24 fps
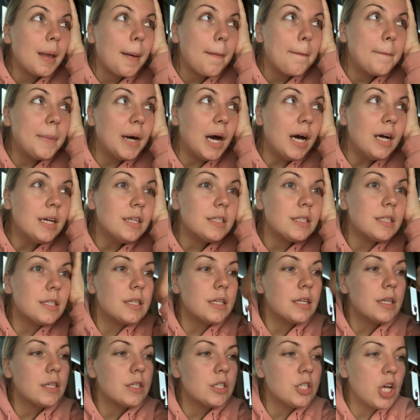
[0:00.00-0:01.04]
but
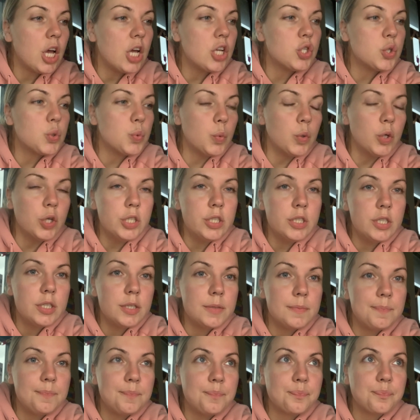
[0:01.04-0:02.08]
touch wood
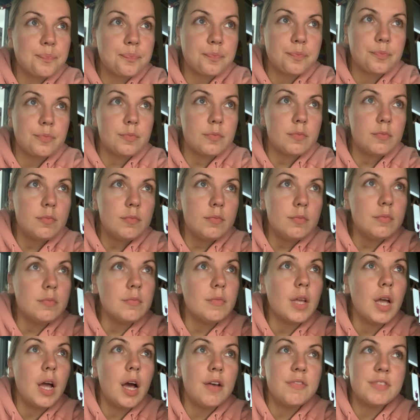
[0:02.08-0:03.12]

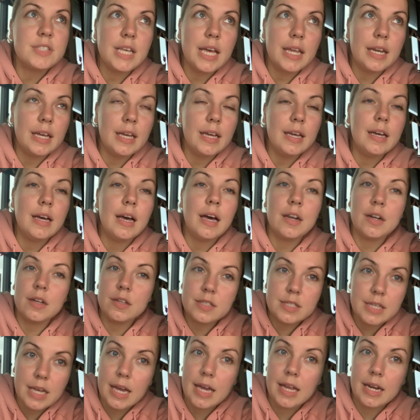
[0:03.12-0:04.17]
I've said it and I'll
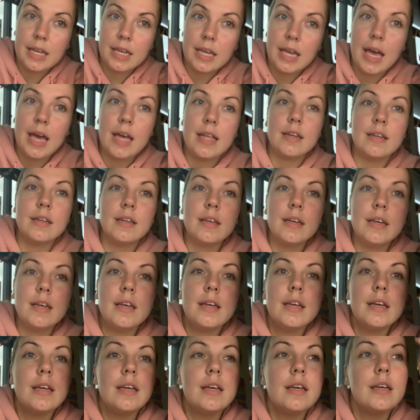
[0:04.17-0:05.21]
say it again.
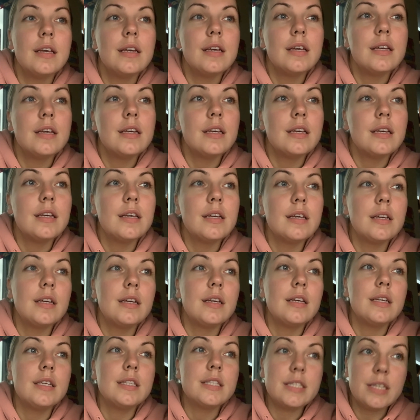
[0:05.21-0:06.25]

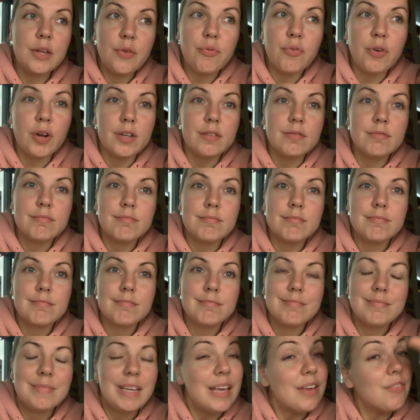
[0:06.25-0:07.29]
It's different.
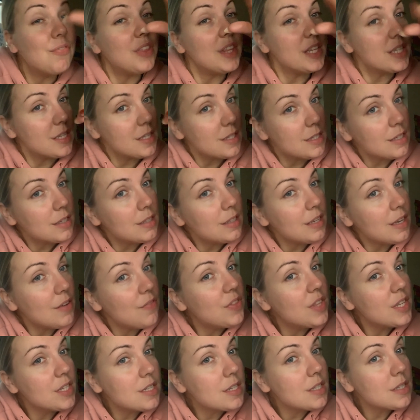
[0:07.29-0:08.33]
If this is a if
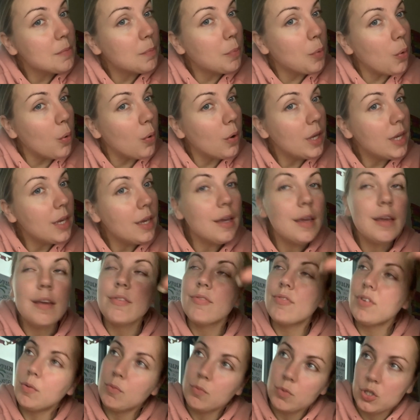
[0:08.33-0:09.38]
this is a boy,
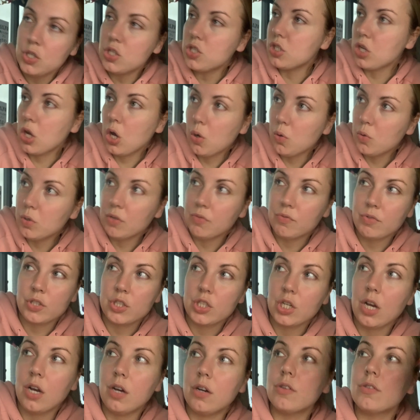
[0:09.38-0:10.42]
Finn was just a whole different
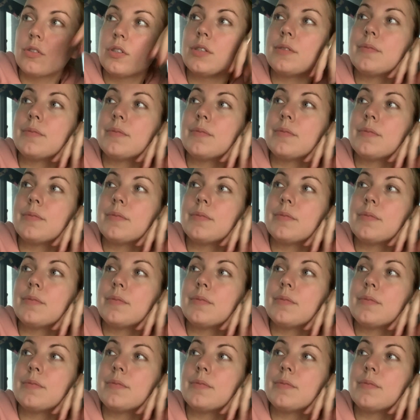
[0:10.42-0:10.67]
child.